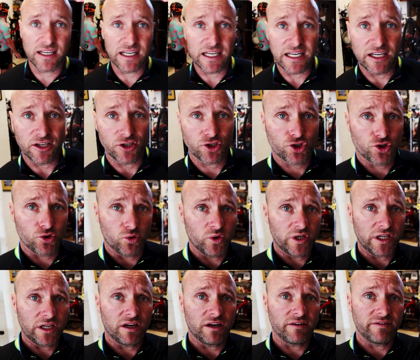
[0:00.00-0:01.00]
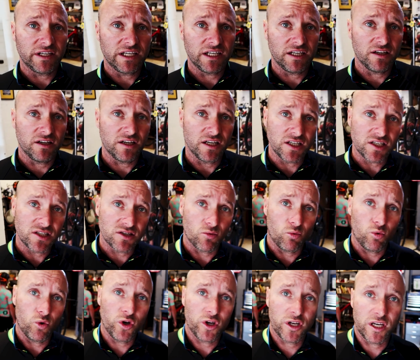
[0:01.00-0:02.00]
Shaunie over here is
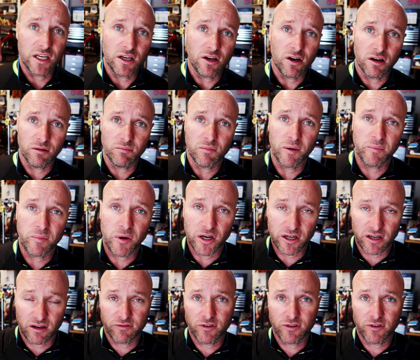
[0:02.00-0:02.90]
working on my bike.